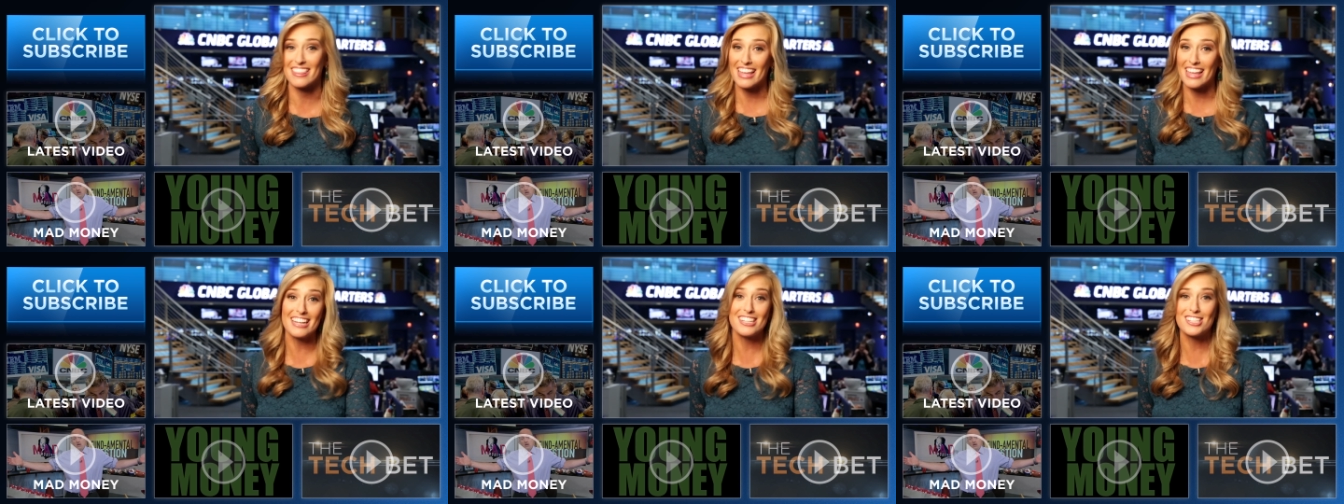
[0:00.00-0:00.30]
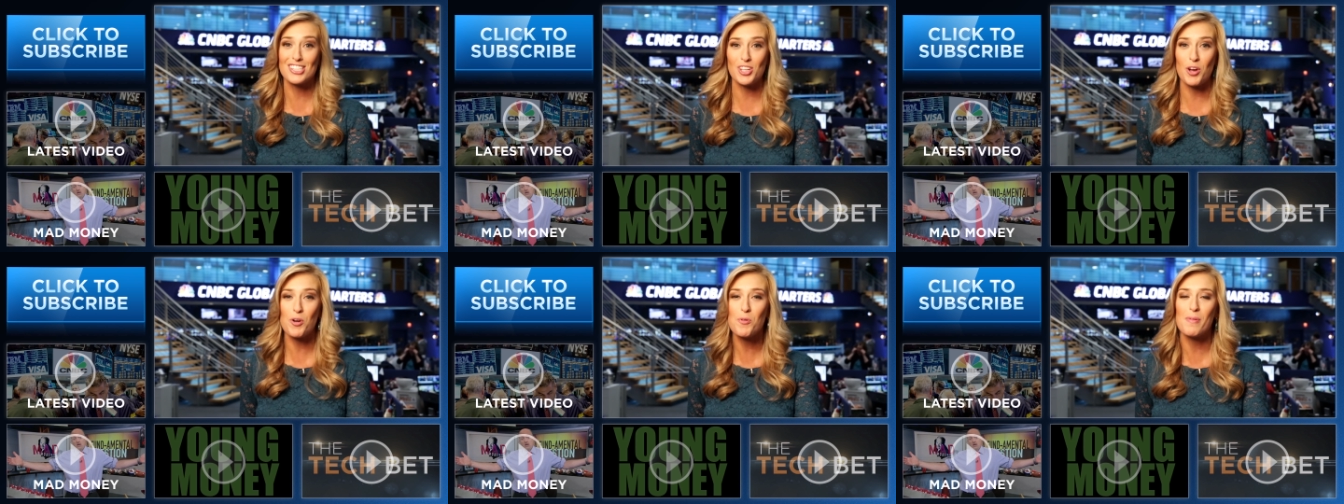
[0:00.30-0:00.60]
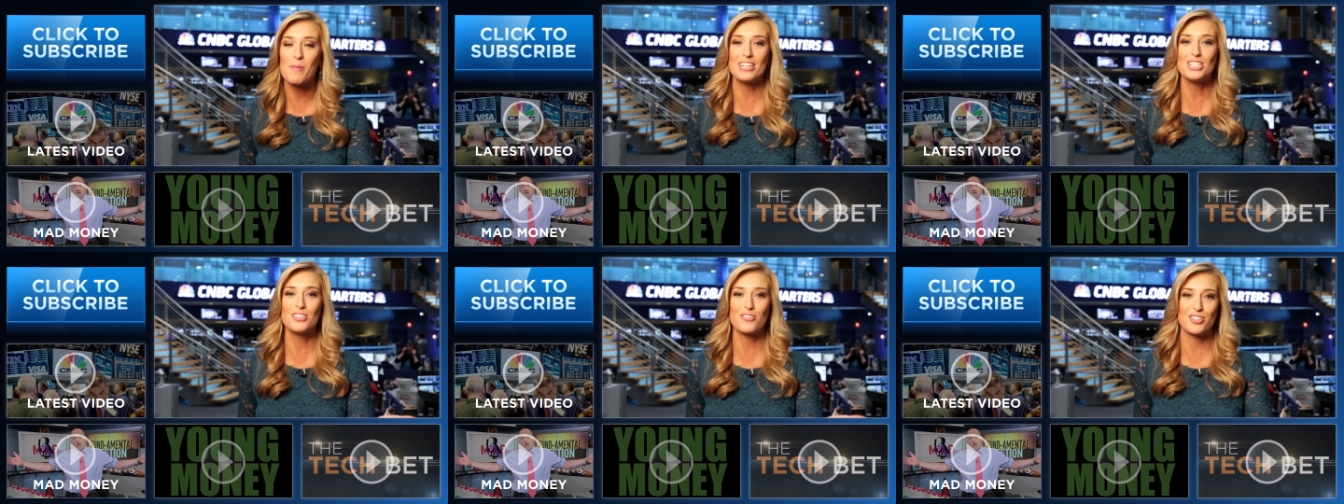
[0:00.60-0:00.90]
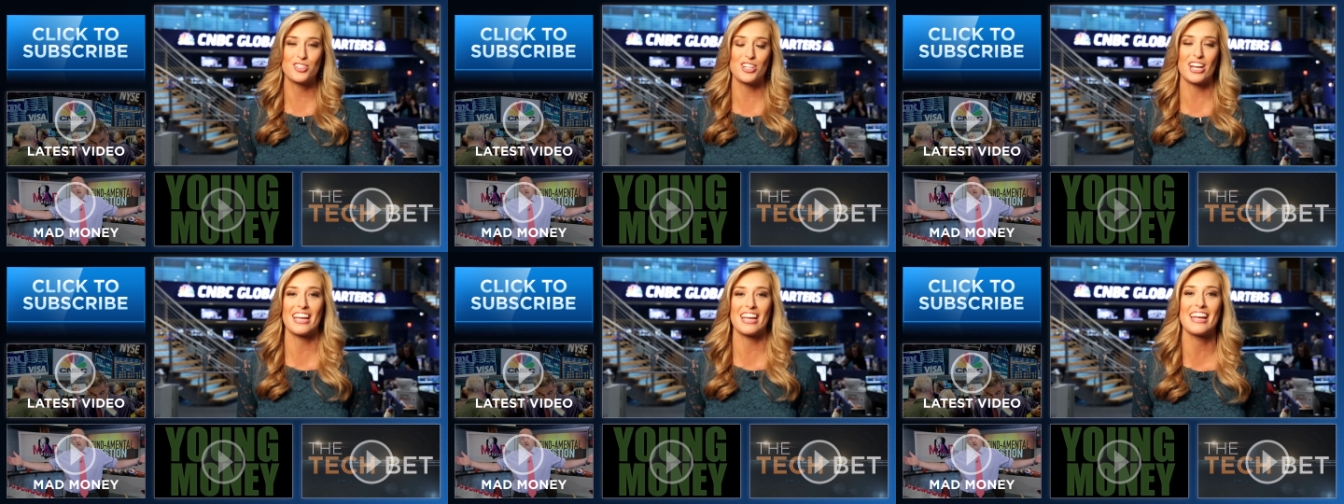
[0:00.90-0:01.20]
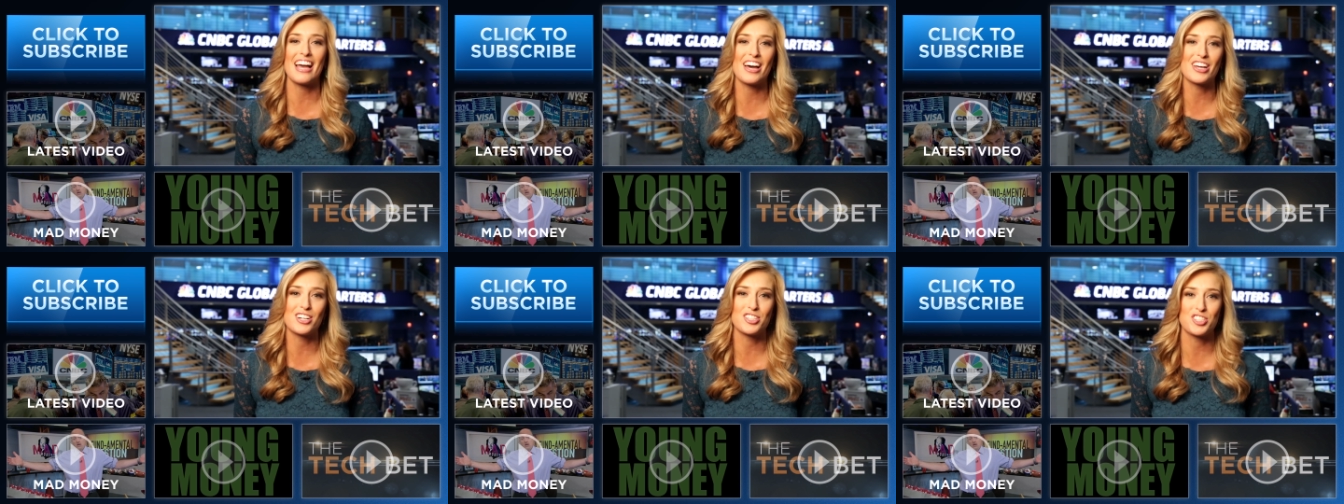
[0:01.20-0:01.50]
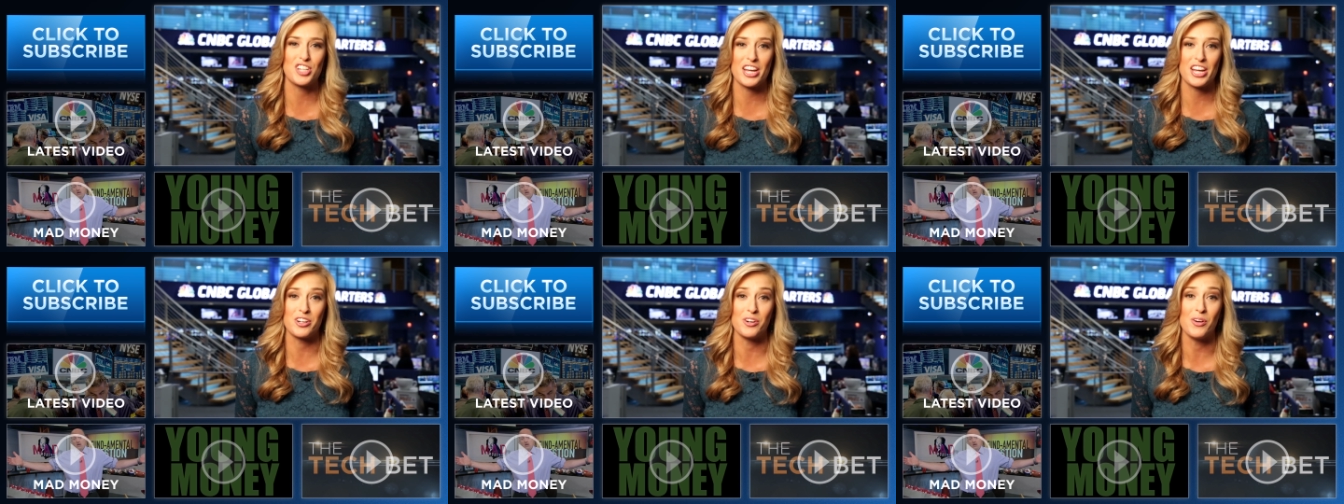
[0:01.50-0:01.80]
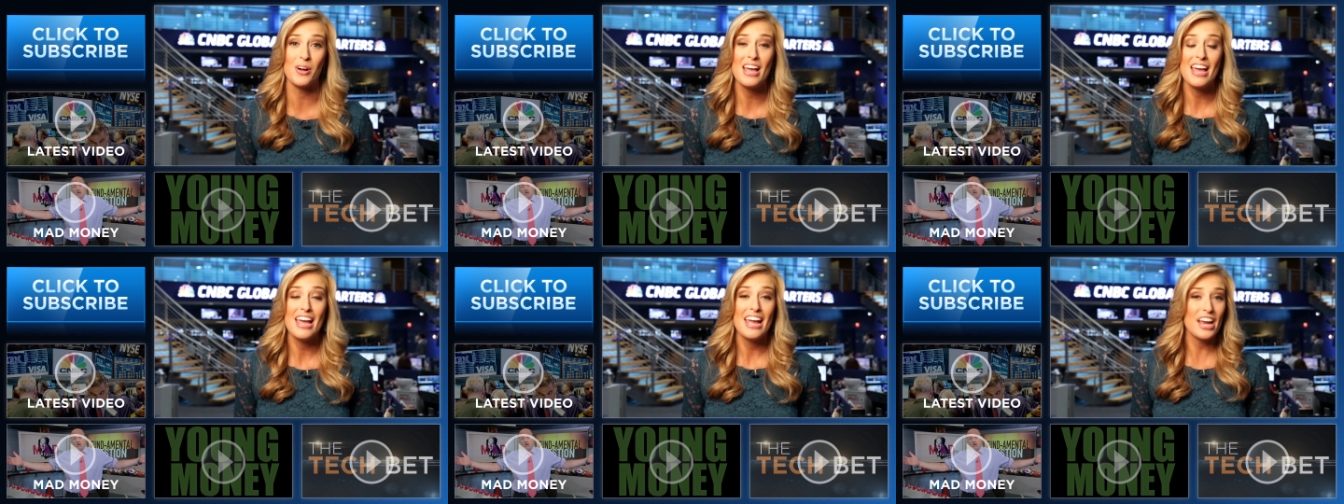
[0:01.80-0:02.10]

Thanks so much for checking out our channel.